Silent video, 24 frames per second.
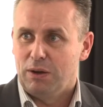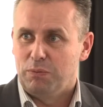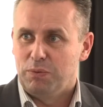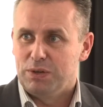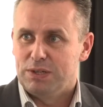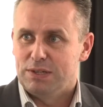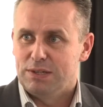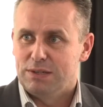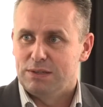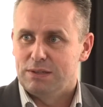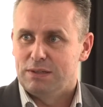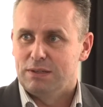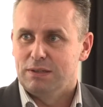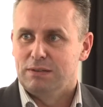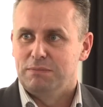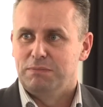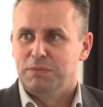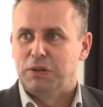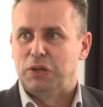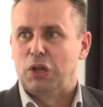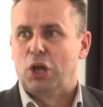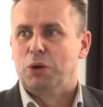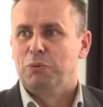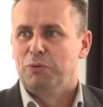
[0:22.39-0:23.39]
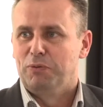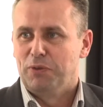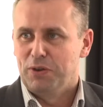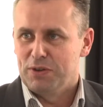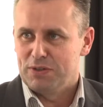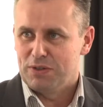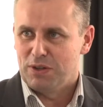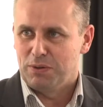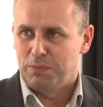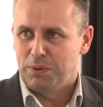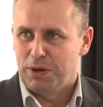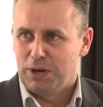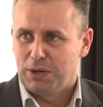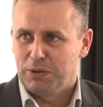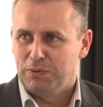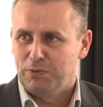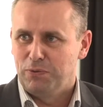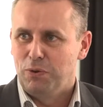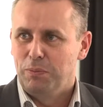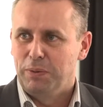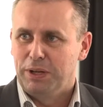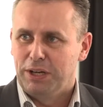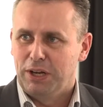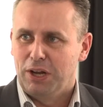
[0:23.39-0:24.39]
which is the global version of the product,
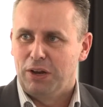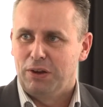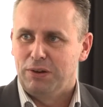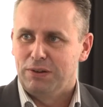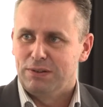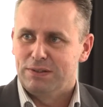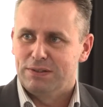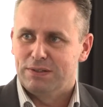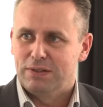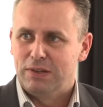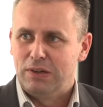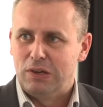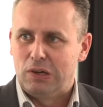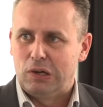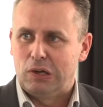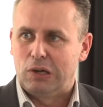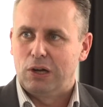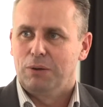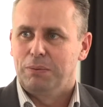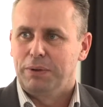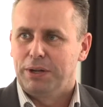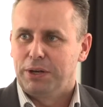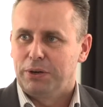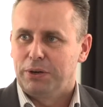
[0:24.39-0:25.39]
formerly known as Global